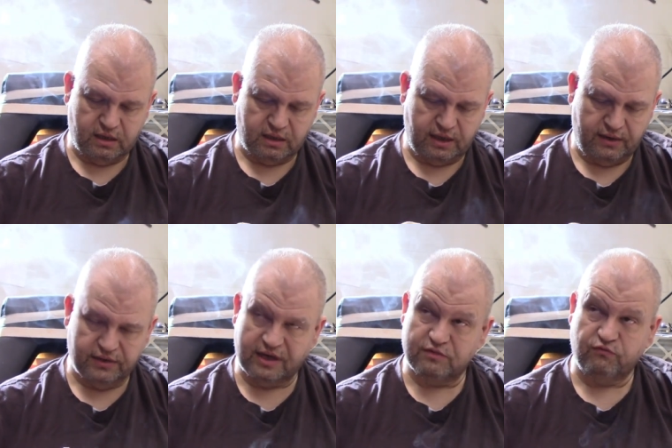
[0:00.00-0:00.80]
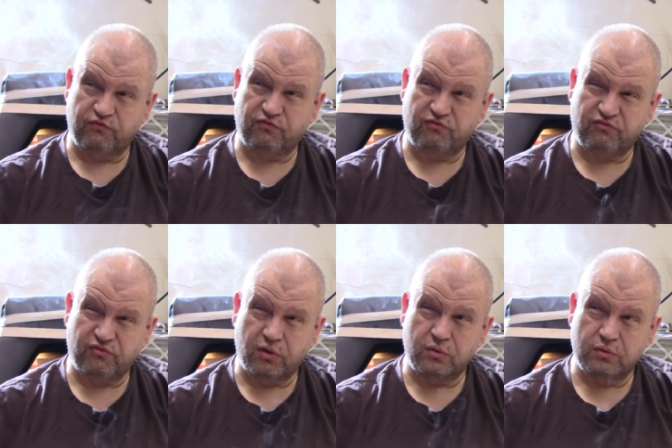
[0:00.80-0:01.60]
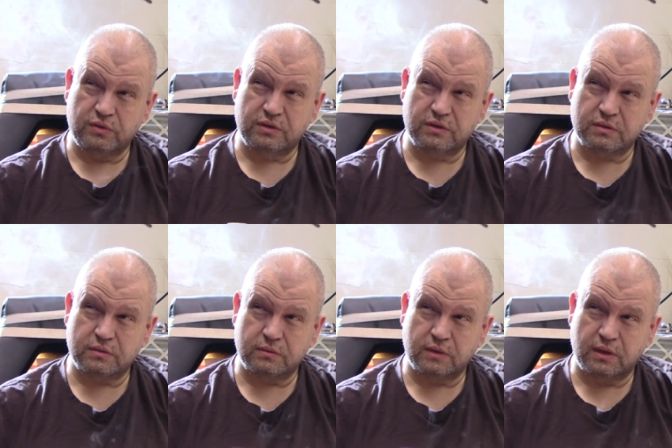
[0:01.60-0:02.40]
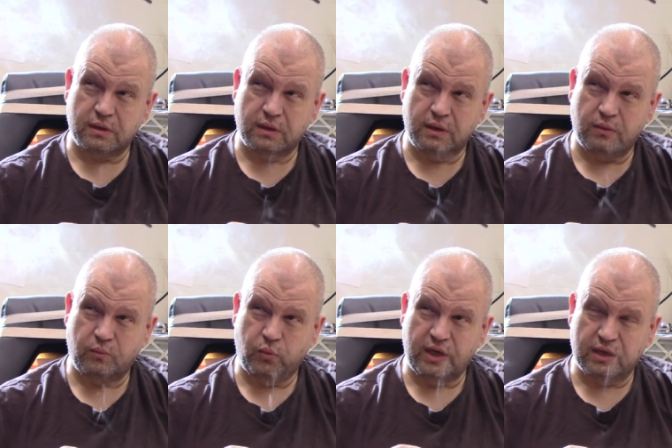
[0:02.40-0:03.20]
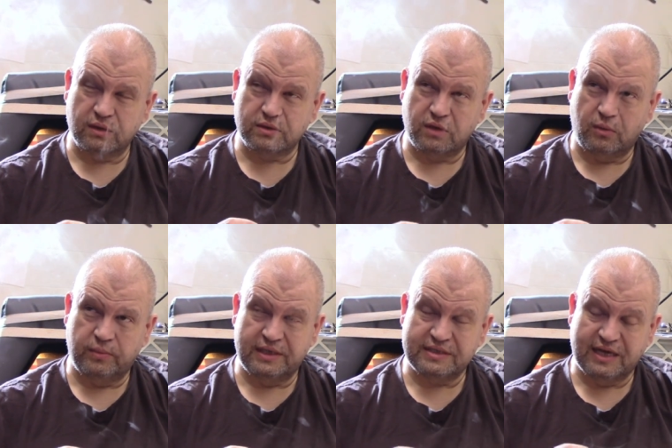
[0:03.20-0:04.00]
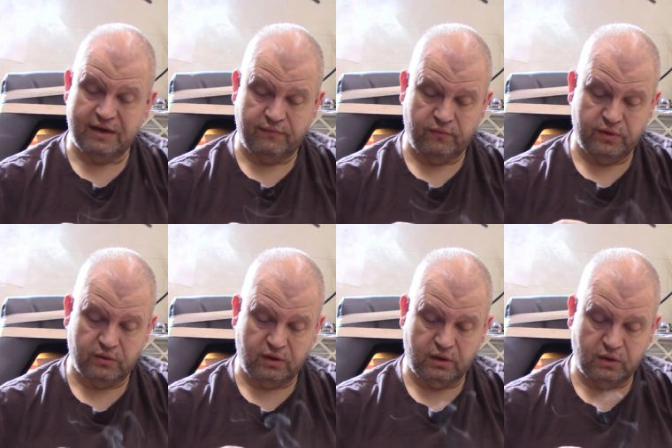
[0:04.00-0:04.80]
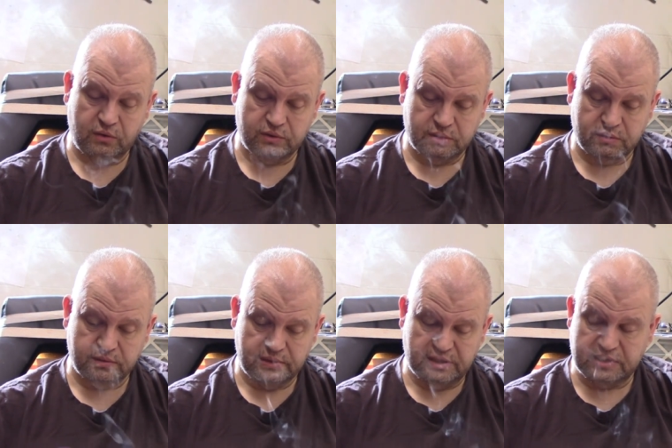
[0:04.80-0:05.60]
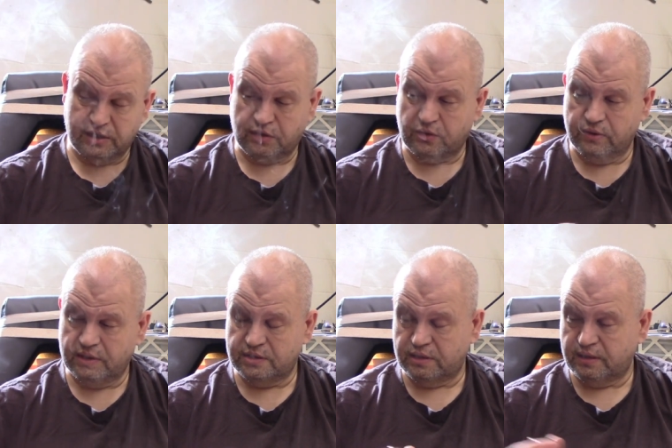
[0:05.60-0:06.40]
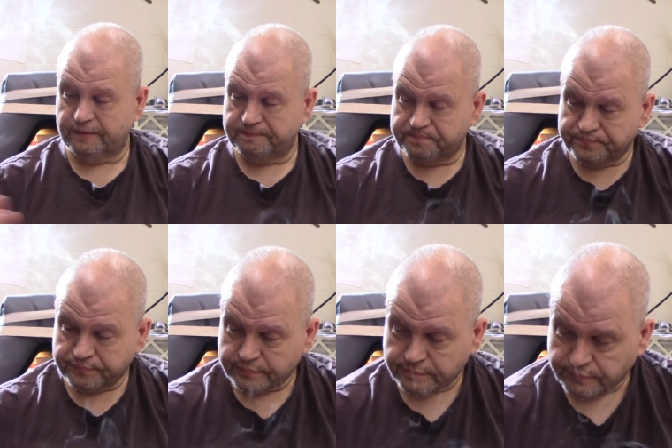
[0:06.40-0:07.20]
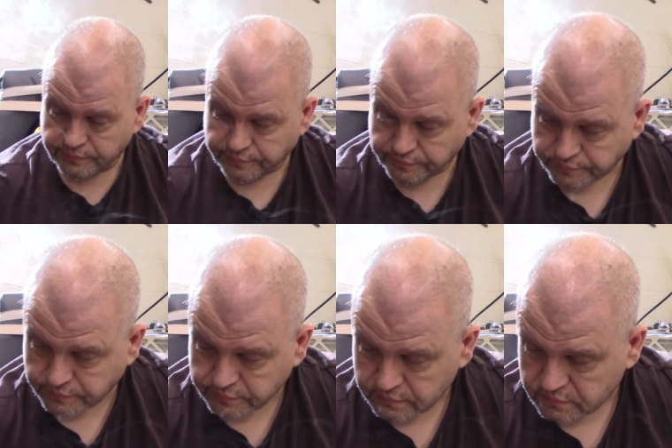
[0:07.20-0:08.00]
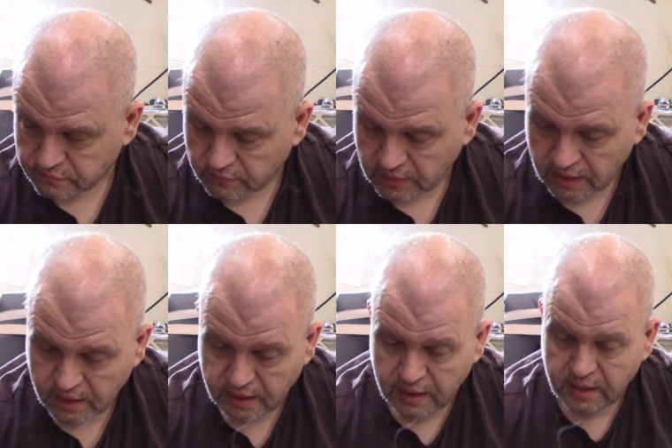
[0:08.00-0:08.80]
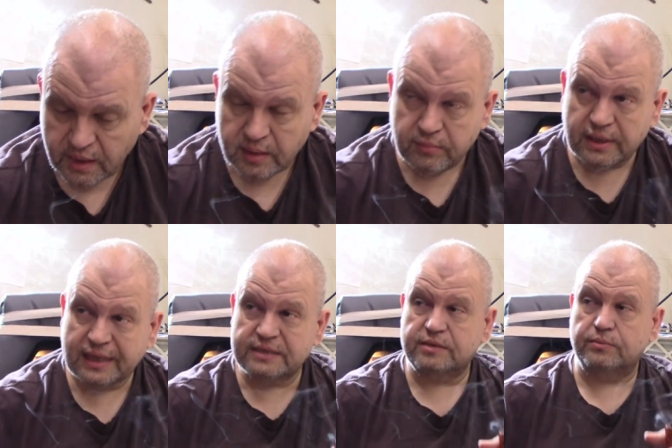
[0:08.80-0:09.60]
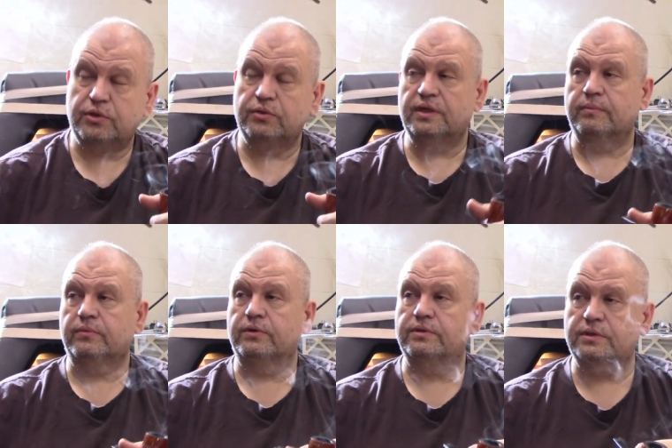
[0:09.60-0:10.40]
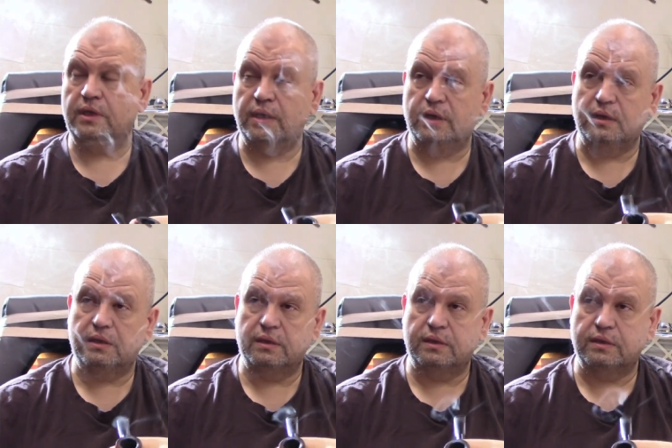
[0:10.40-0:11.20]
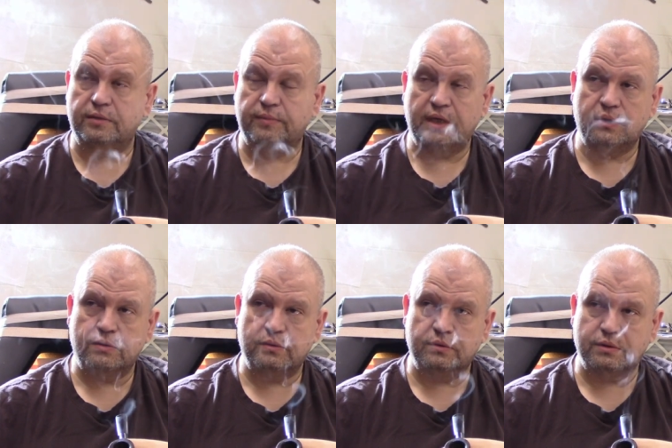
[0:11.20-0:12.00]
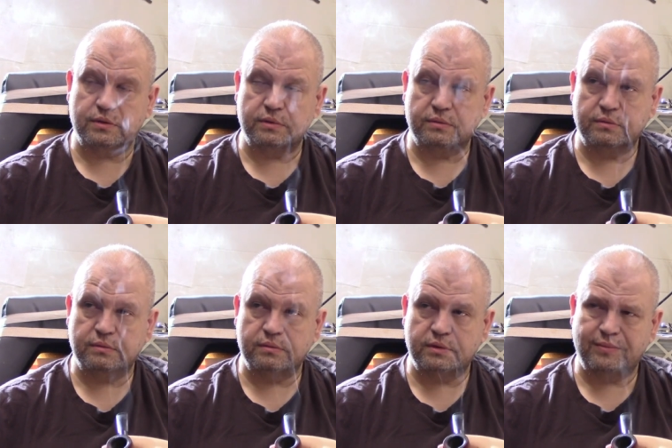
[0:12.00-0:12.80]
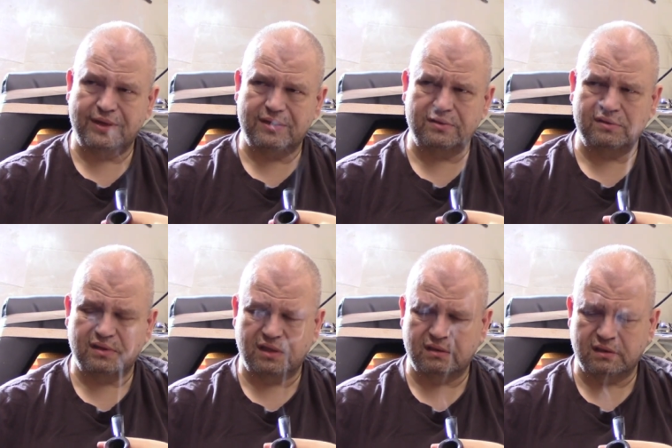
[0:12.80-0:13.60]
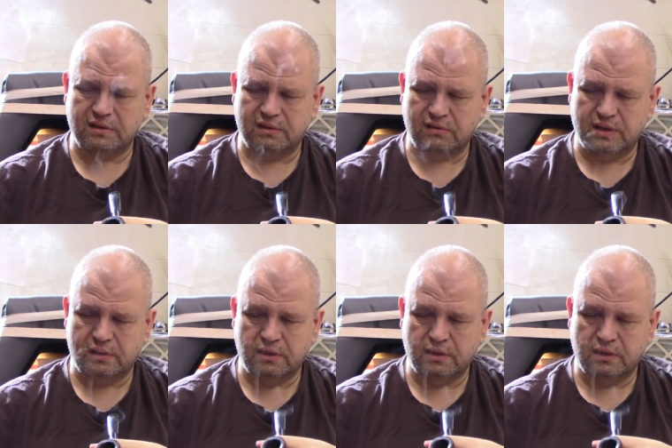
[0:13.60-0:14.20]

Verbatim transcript: I don't think it's froze in a week or so, but it's getting real close. Yeah, it's in the 30s at night. But I got some cucumbers and tomatoes. Tomatoes are not looking great.